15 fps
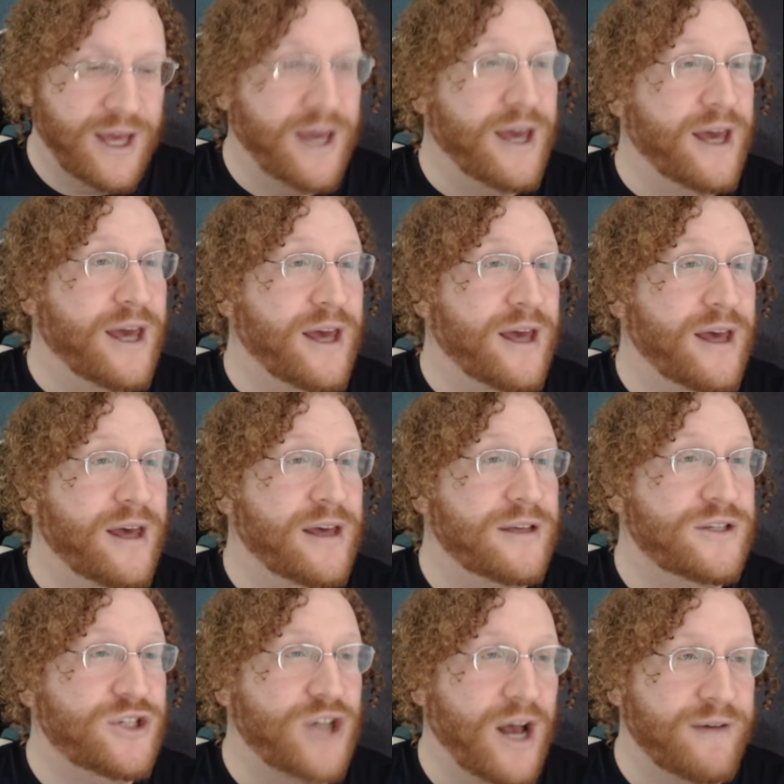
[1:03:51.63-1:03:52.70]

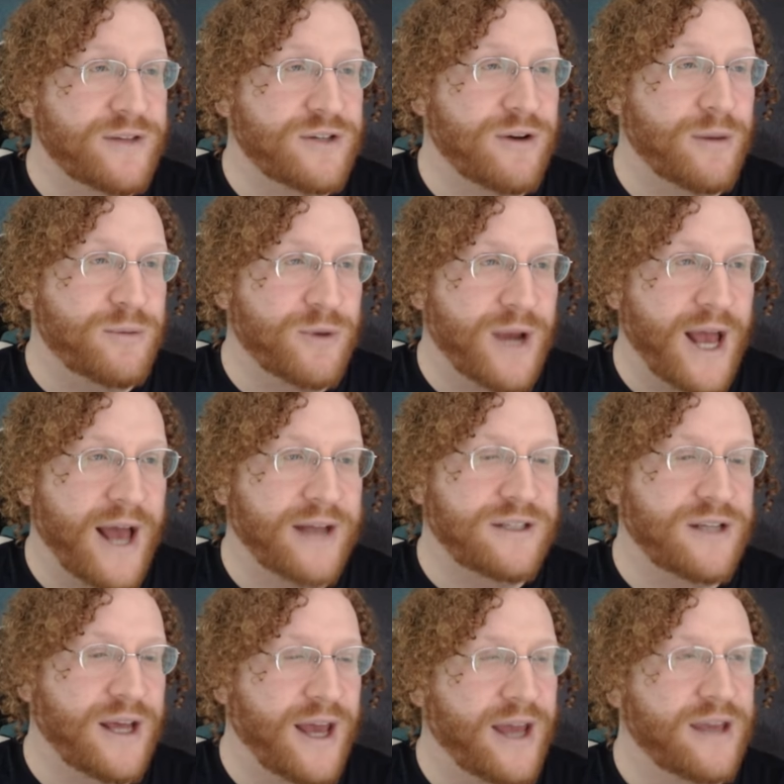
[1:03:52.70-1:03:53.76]
is JavaScript, React,